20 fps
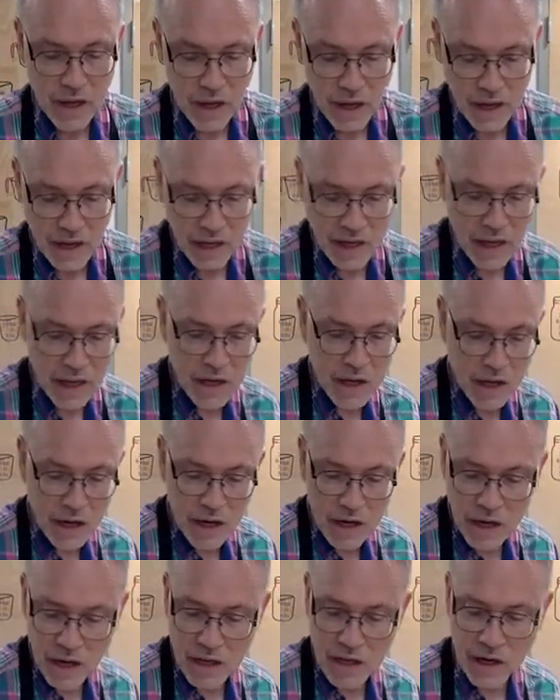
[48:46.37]
And
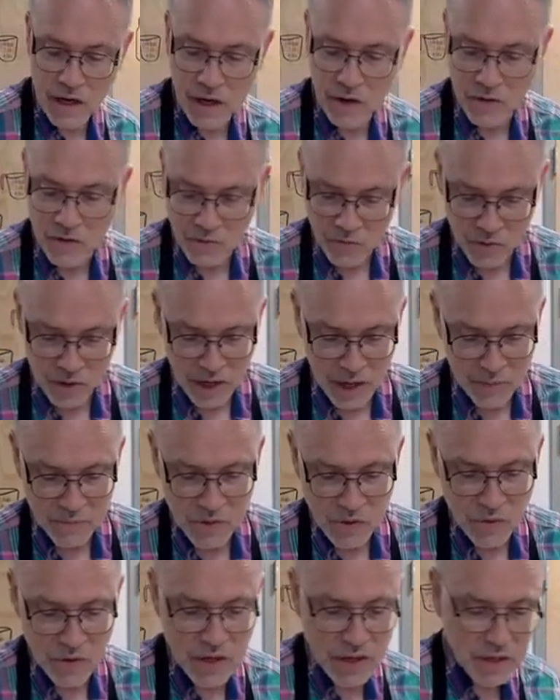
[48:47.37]
again, you know, when I'm
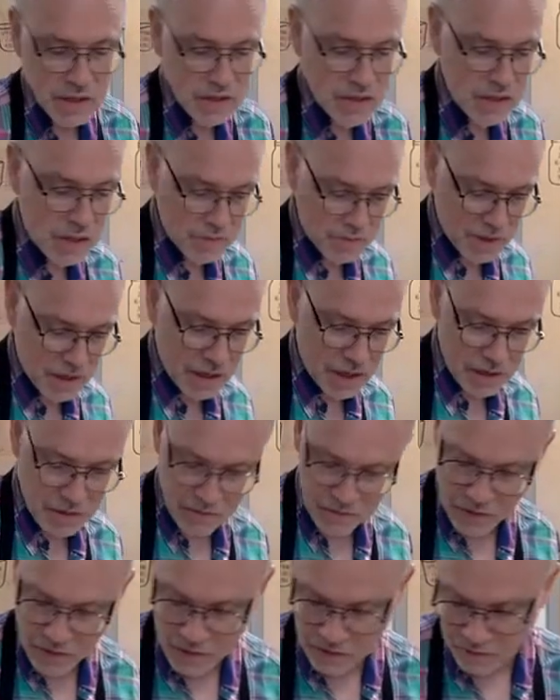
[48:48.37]
doing something
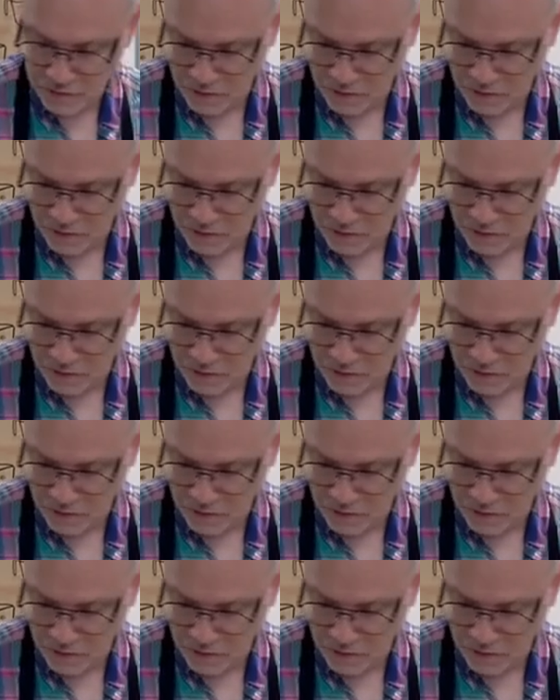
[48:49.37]
for the